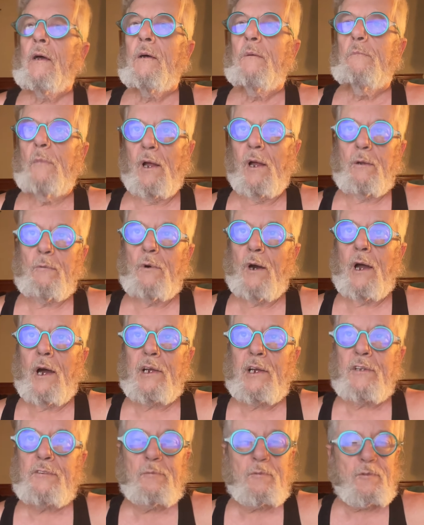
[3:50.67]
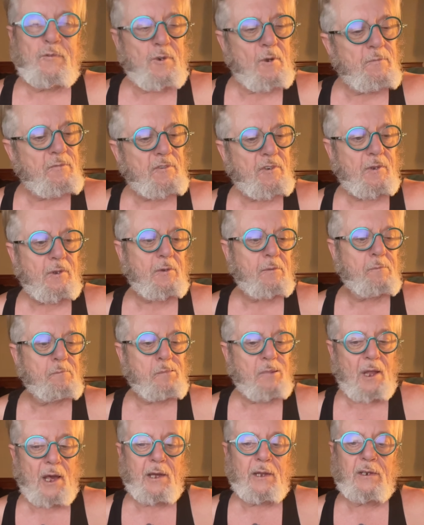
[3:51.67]
but anyway, I got some trips
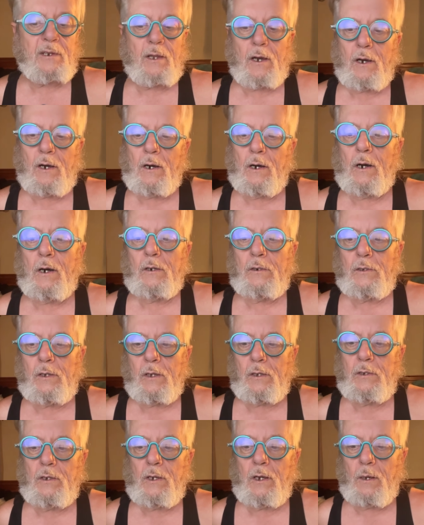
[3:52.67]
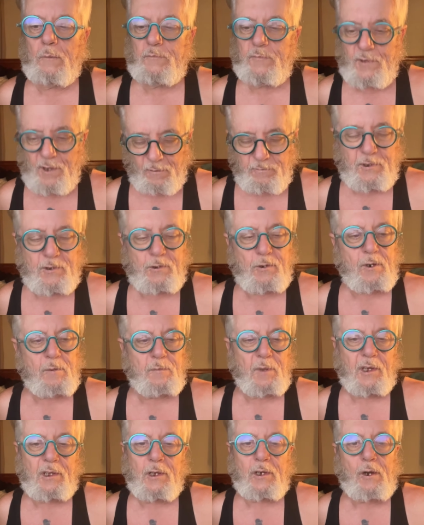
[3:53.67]
planned. Uh, I'm definitely going to
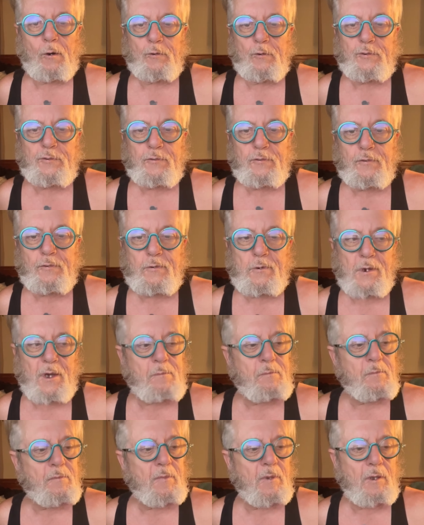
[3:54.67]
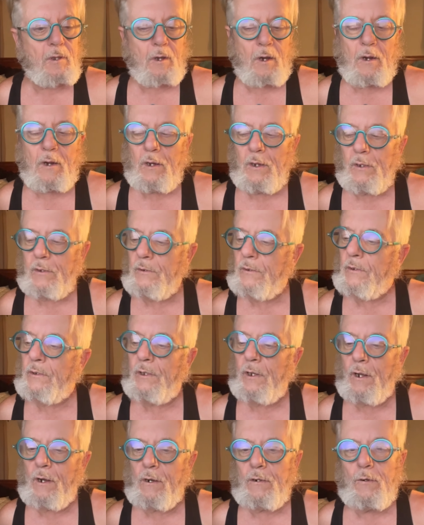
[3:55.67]
make a coast trip. Uh,
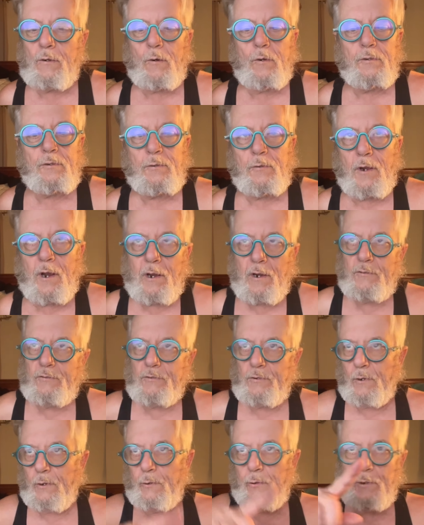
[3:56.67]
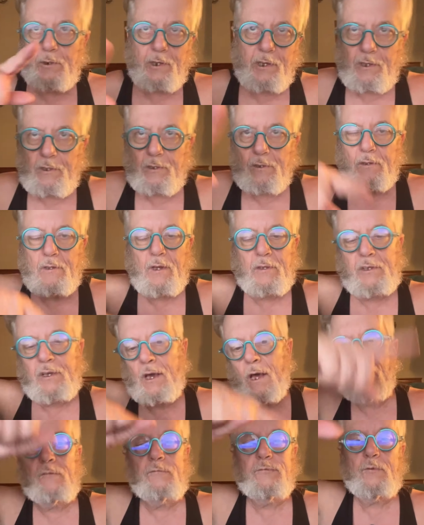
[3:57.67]
you know, going through Arizona,
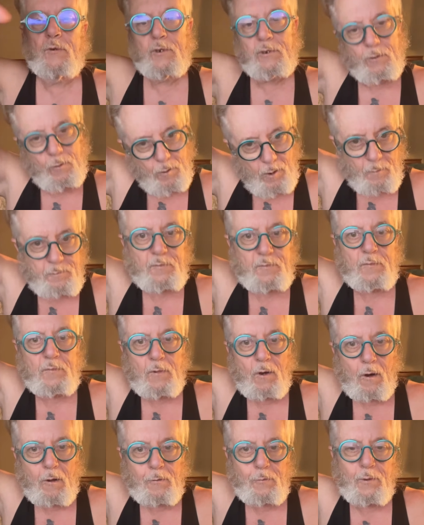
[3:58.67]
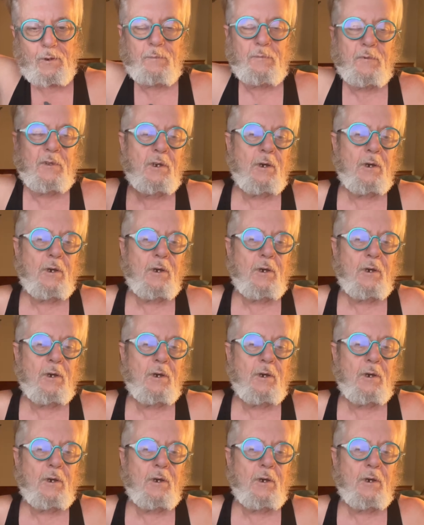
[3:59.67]
California, go up all the way up the